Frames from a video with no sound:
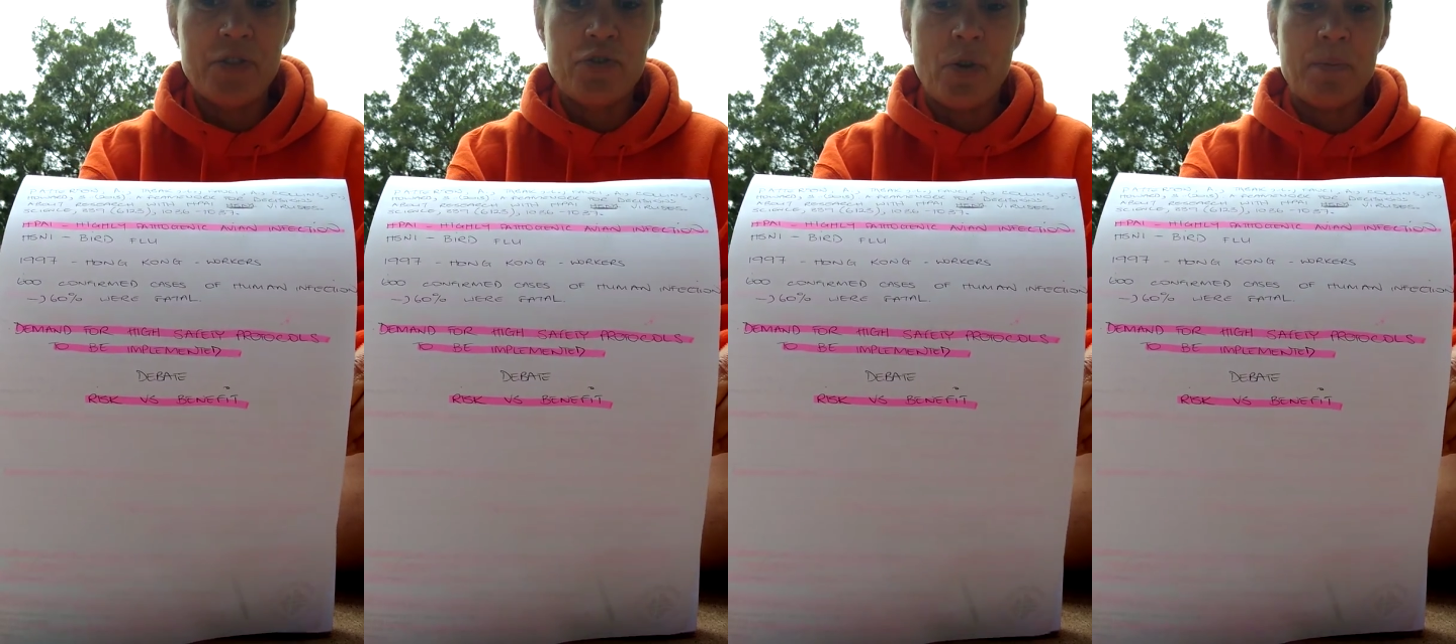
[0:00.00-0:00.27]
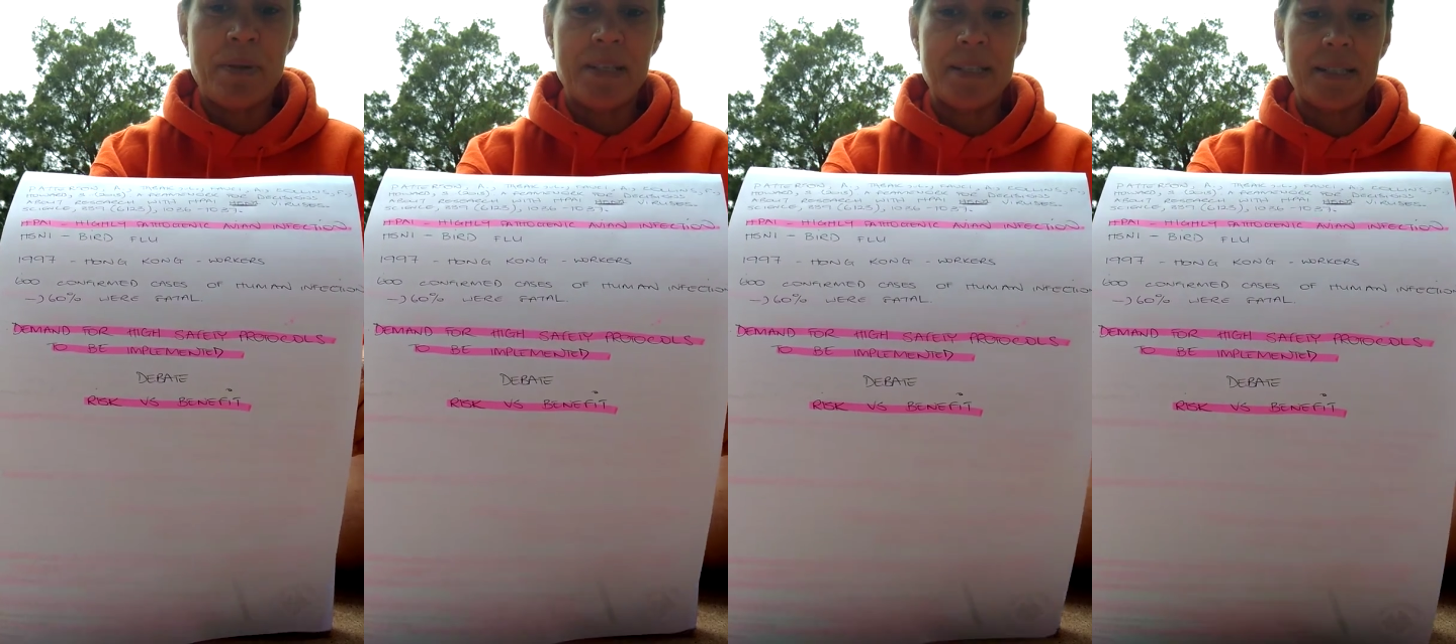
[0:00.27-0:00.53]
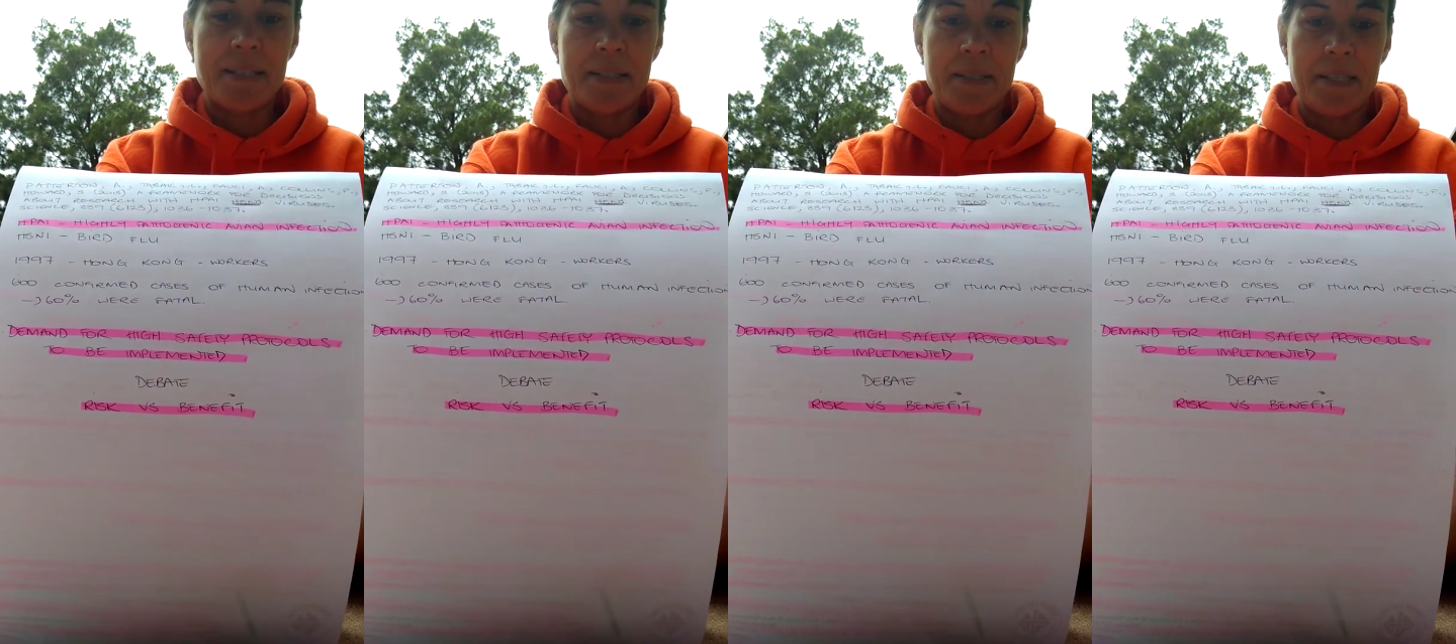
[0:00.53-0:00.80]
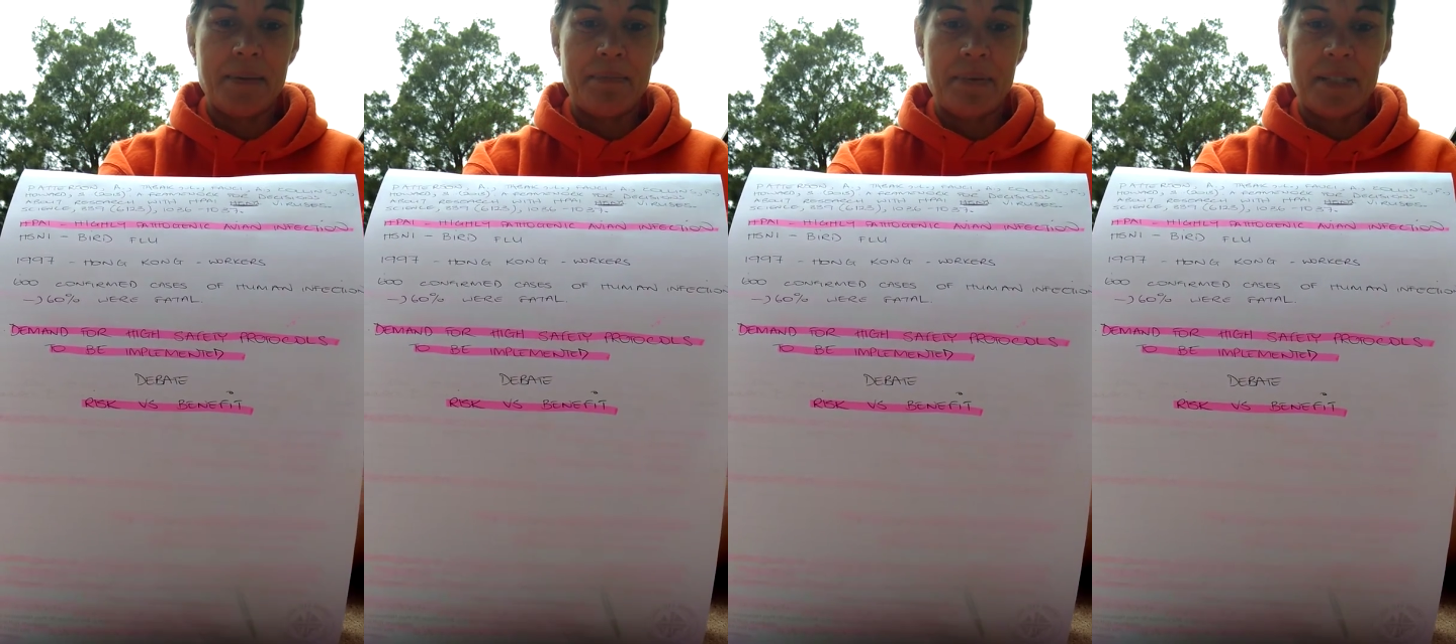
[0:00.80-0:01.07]
droplets
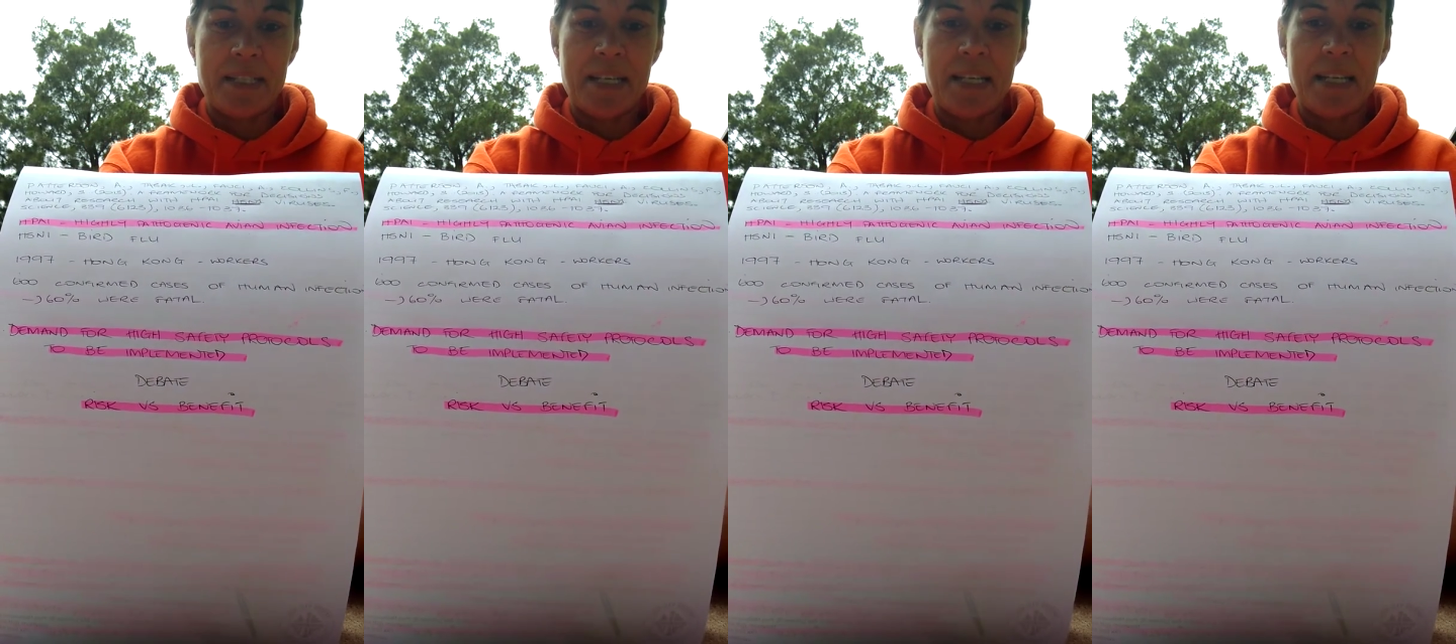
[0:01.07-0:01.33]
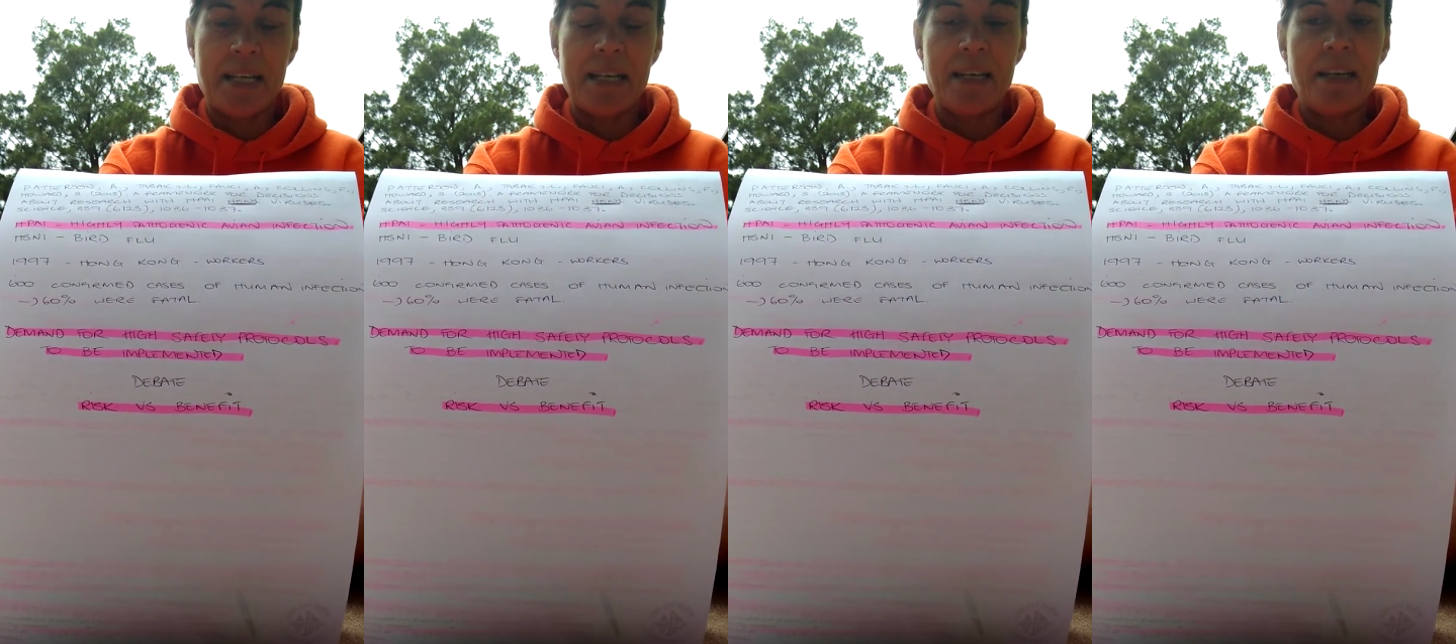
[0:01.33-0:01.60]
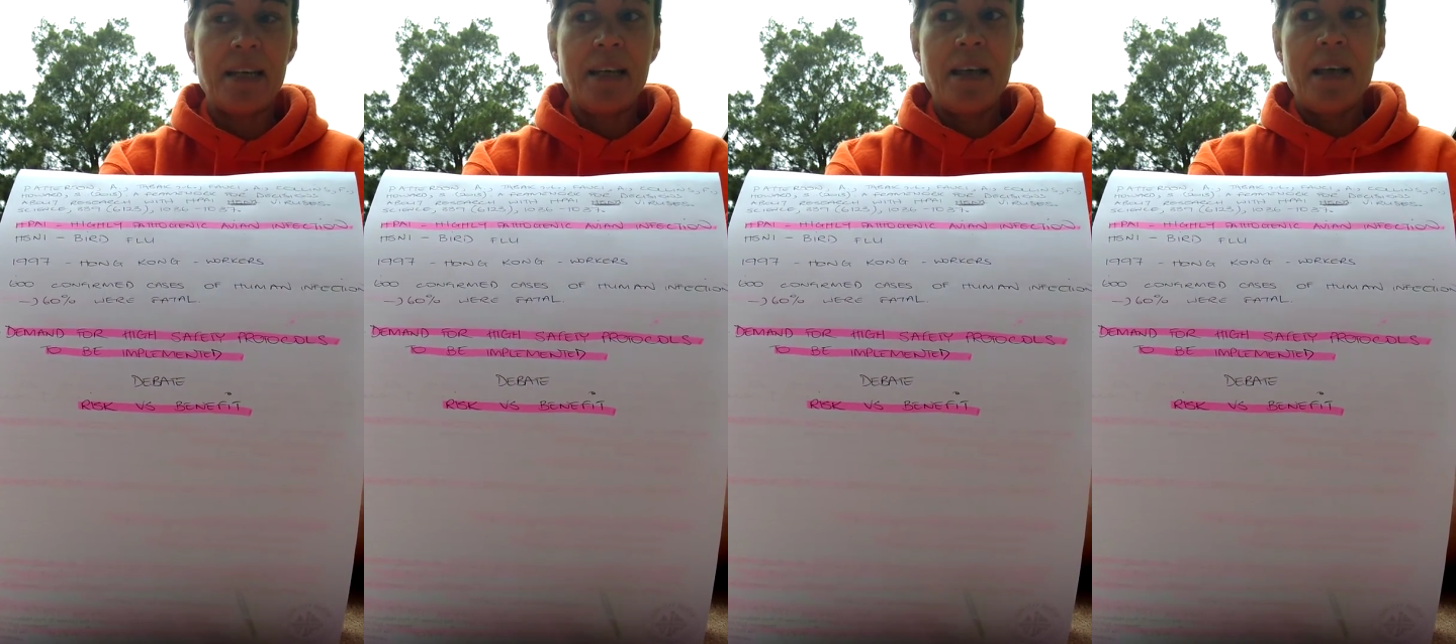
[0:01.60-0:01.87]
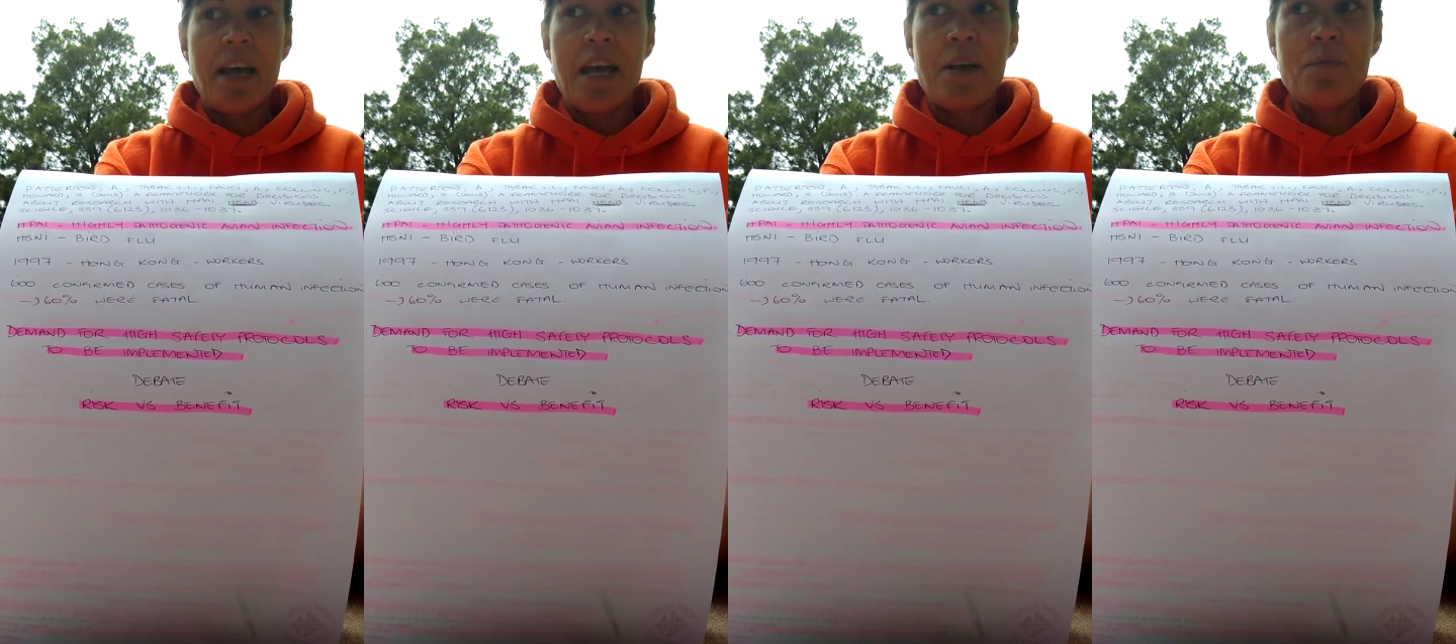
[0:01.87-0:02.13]
in particular.
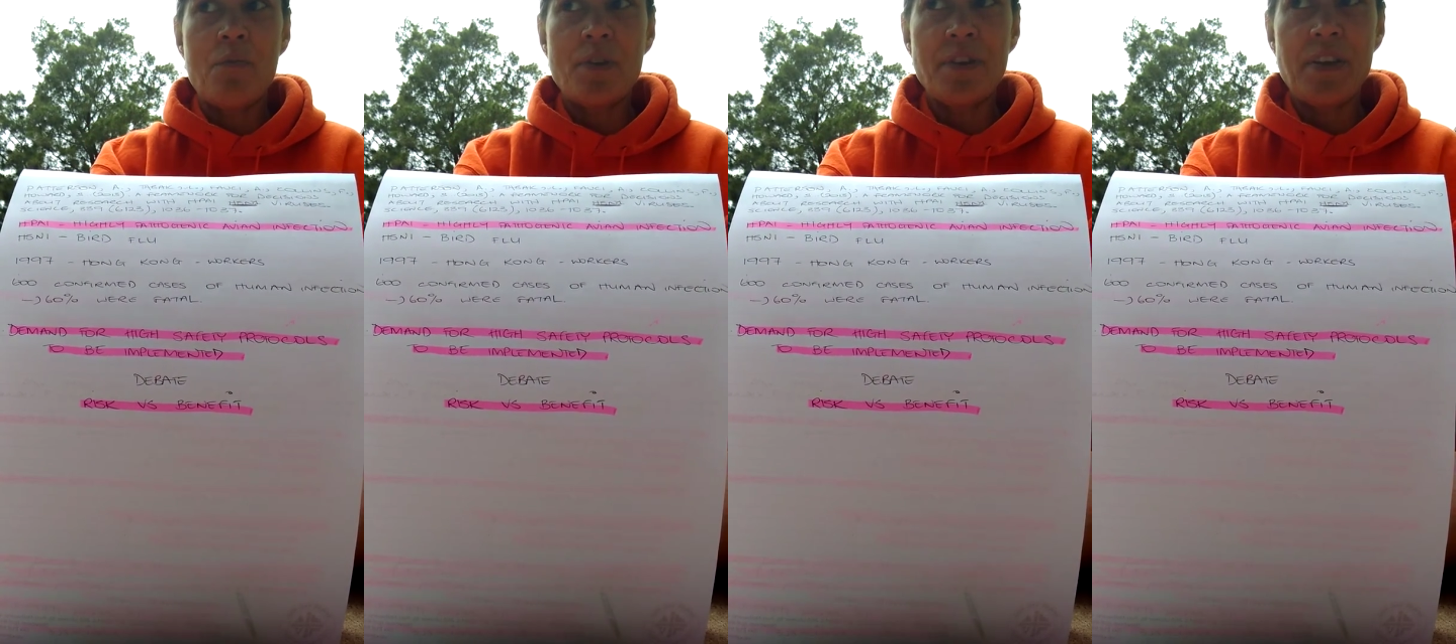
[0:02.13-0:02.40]
And what